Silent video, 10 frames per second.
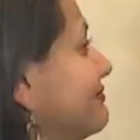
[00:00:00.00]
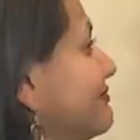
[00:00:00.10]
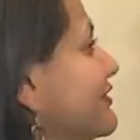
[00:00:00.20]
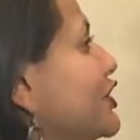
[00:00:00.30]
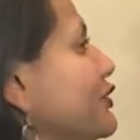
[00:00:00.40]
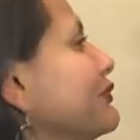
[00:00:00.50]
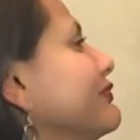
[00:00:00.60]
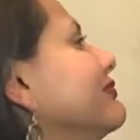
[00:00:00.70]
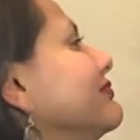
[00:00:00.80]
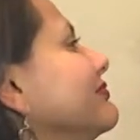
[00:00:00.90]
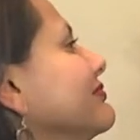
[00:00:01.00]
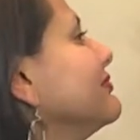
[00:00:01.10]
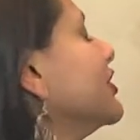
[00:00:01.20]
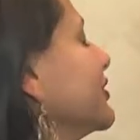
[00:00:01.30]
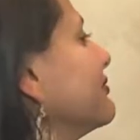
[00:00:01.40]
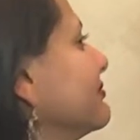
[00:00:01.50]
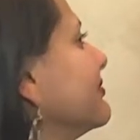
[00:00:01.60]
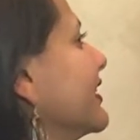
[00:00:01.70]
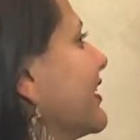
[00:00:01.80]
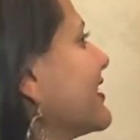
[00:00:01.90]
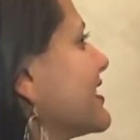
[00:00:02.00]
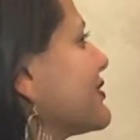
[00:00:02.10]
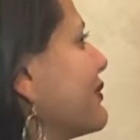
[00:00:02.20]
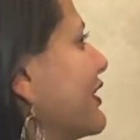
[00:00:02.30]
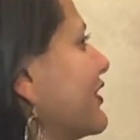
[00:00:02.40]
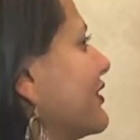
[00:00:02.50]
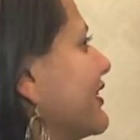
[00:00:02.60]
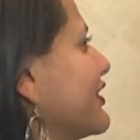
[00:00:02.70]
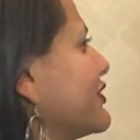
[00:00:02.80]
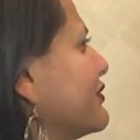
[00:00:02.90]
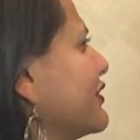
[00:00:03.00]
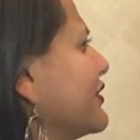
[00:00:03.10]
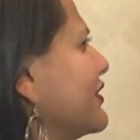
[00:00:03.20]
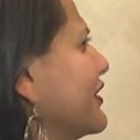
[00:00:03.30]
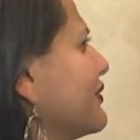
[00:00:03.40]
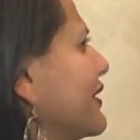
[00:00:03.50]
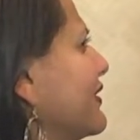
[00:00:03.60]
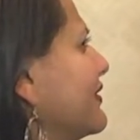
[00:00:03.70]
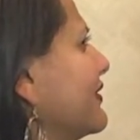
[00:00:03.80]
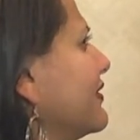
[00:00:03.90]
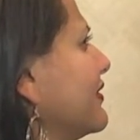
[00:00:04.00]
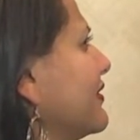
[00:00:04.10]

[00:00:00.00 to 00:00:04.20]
Hospital officials were surprised at how many employees applied.